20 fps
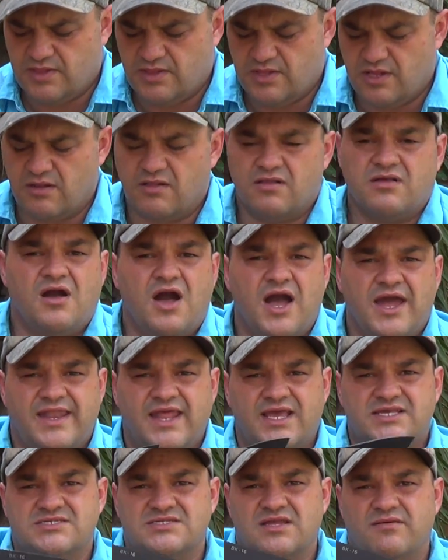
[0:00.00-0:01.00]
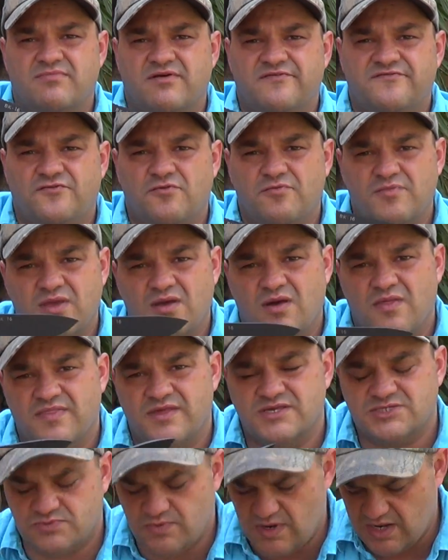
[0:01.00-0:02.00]
little Kydex number for me on
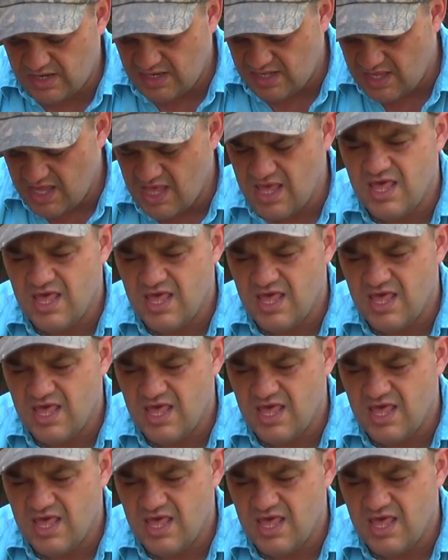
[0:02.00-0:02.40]
this one.